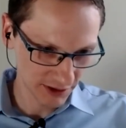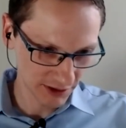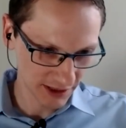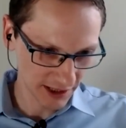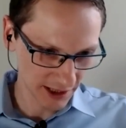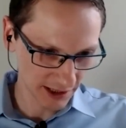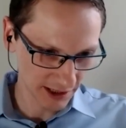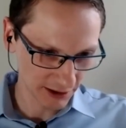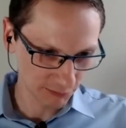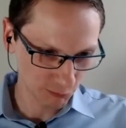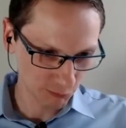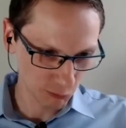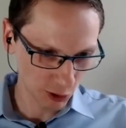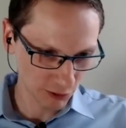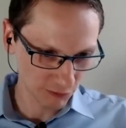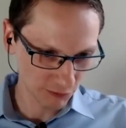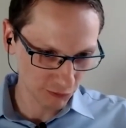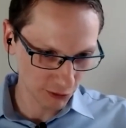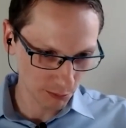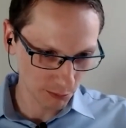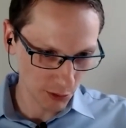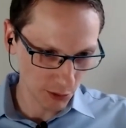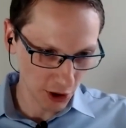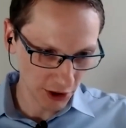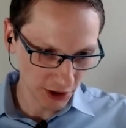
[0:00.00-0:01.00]
again one
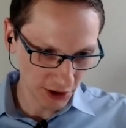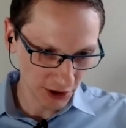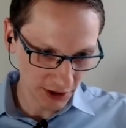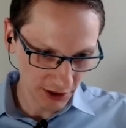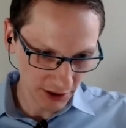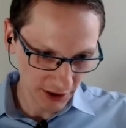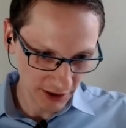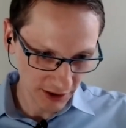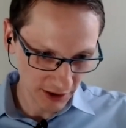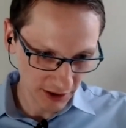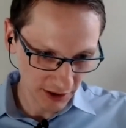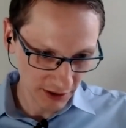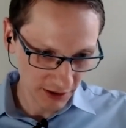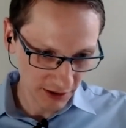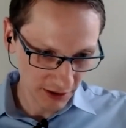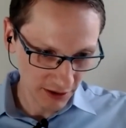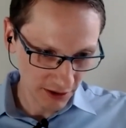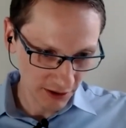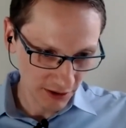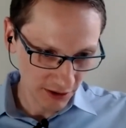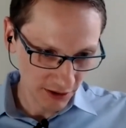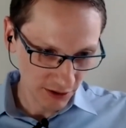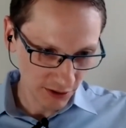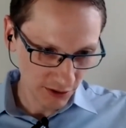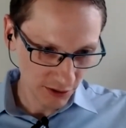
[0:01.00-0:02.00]
from Mark.
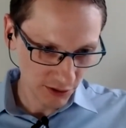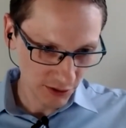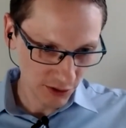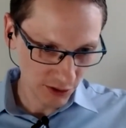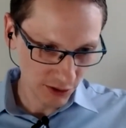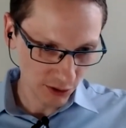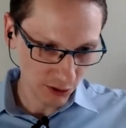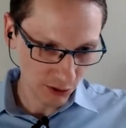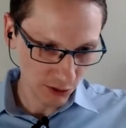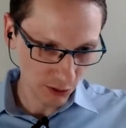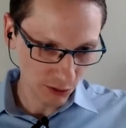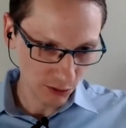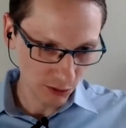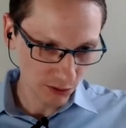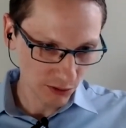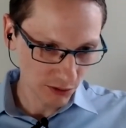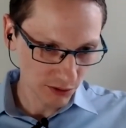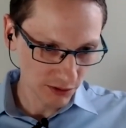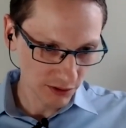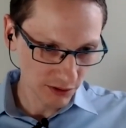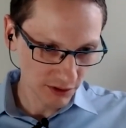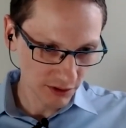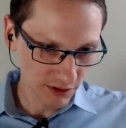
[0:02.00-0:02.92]
So